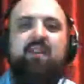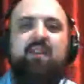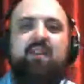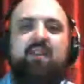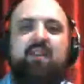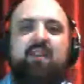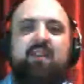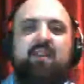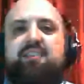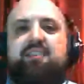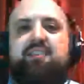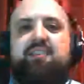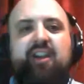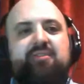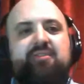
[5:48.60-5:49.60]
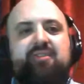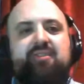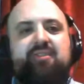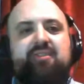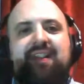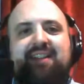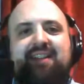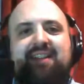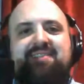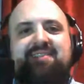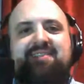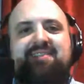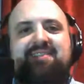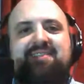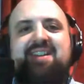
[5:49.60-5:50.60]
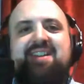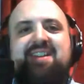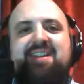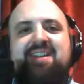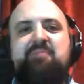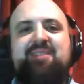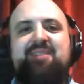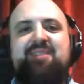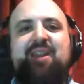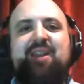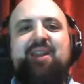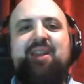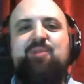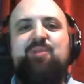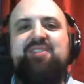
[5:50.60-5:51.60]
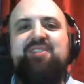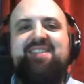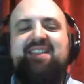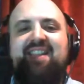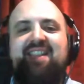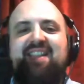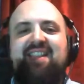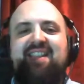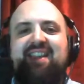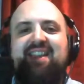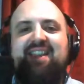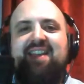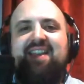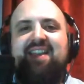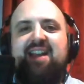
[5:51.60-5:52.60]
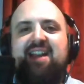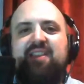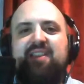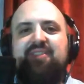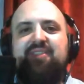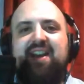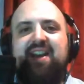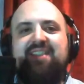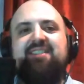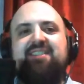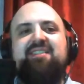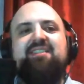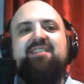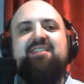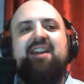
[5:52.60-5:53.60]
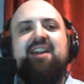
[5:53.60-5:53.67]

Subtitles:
So, yeah, my weekend trip wasn't exactly like that, but on the other hand,